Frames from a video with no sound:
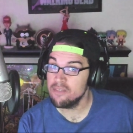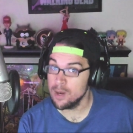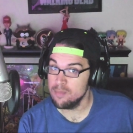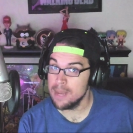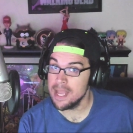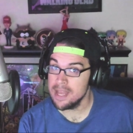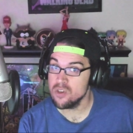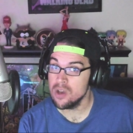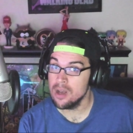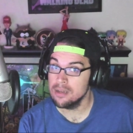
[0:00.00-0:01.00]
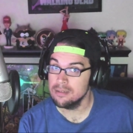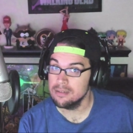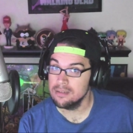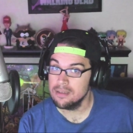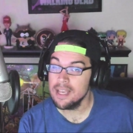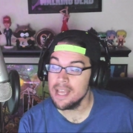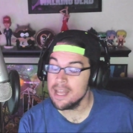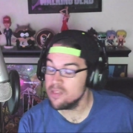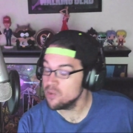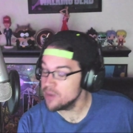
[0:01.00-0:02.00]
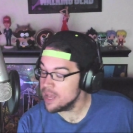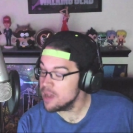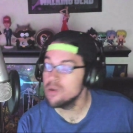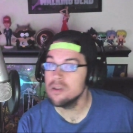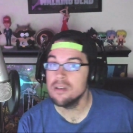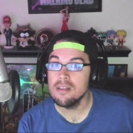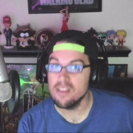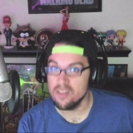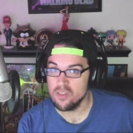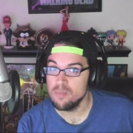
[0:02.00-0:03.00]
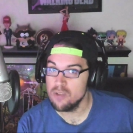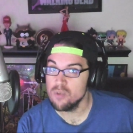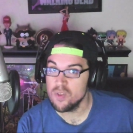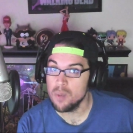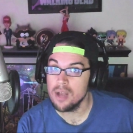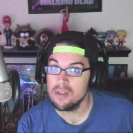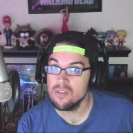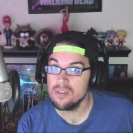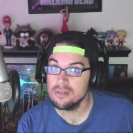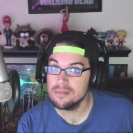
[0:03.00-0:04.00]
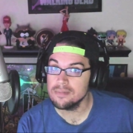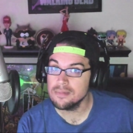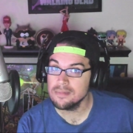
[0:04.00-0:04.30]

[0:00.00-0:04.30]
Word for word: make fun of my hedgehog. And so now, this is my response.